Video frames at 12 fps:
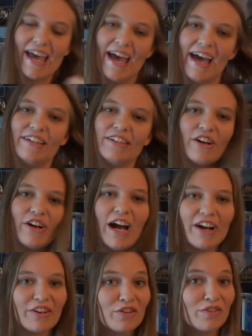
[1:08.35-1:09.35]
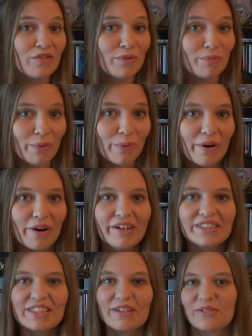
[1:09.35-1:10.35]
and are hungry for
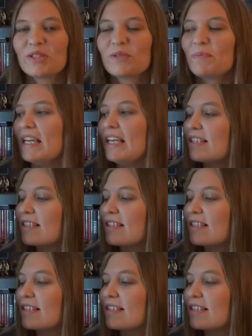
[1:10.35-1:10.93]
more, so to speak.